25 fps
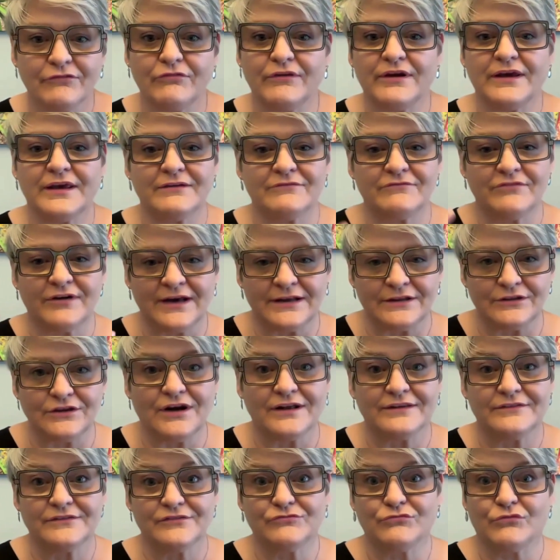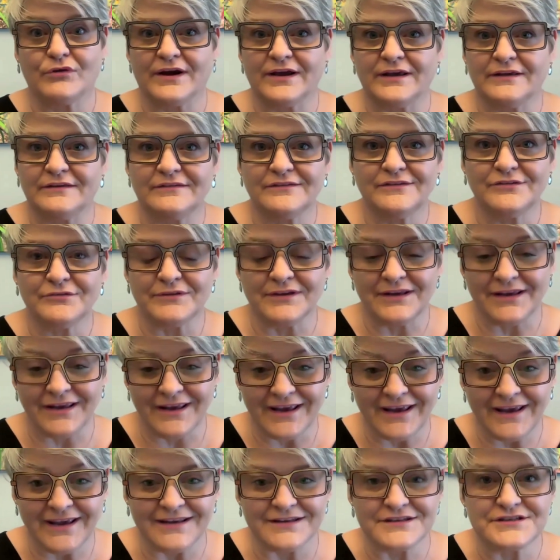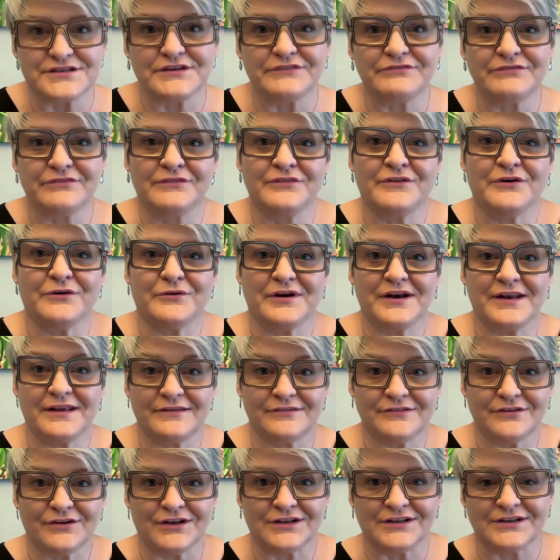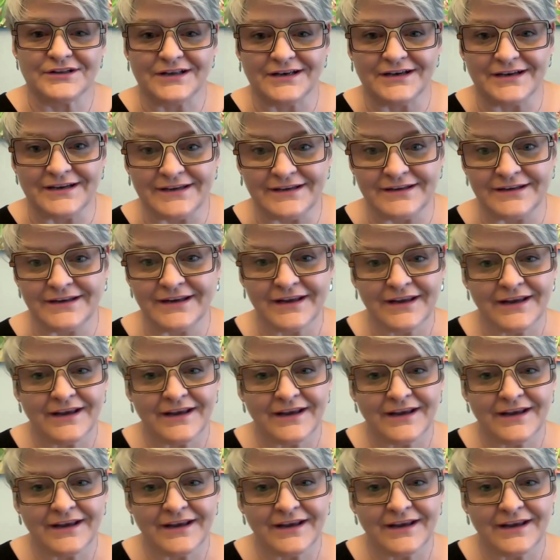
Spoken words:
we can find lots of ways to engage, even though it is online.